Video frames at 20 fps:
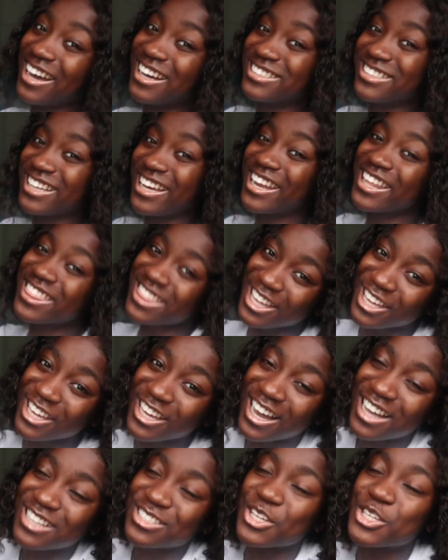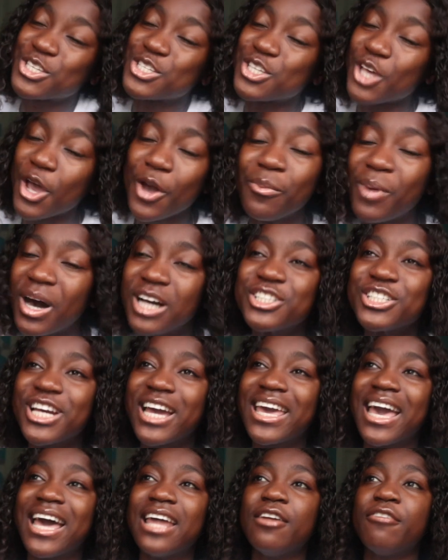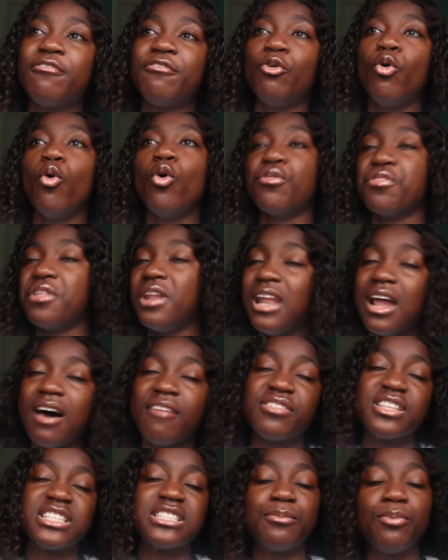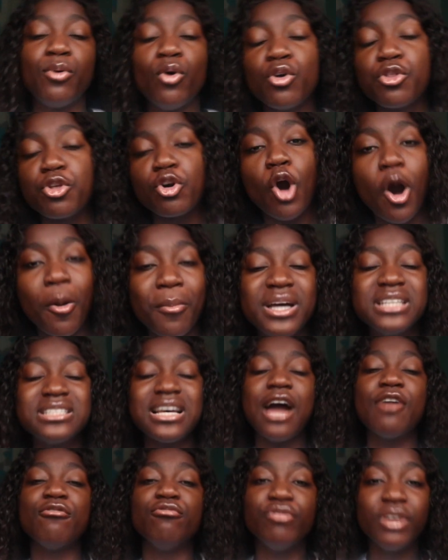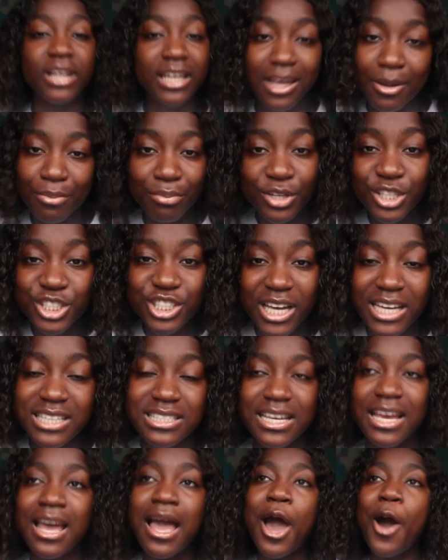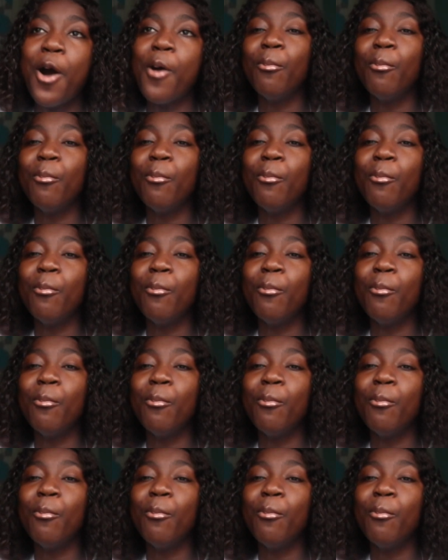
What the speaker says: I said, thank you guys so much again for all the love, the support, the comments. I really appreciate it.